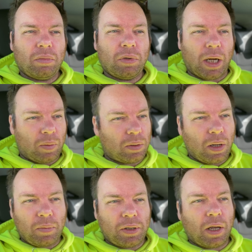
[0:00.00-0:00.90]
channels like
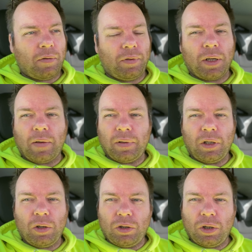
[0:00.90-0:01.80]
myself and other
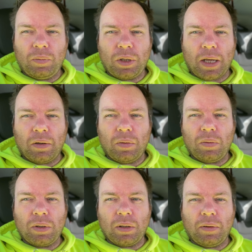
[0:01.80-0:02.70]
YouTube
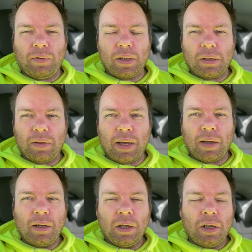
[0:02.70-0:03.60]
channels and things like that
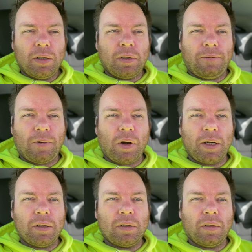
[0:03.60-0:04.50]
to
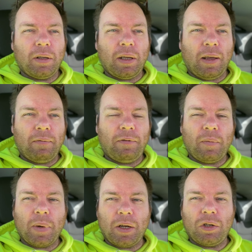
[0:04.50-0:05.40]
find the
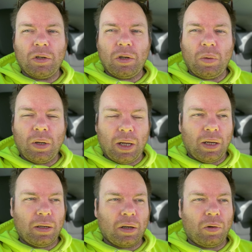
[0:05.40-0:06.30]
information you
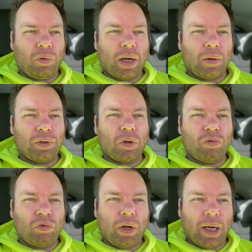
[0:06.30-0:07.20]
need around
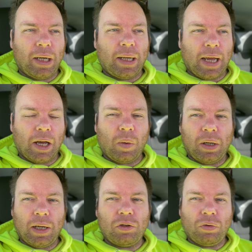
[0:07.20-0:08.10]
really how
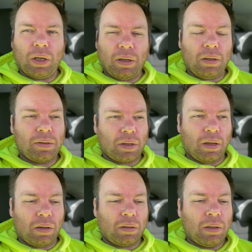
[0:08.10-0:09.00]
electric cars
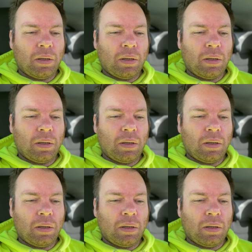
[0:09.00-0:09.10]
are.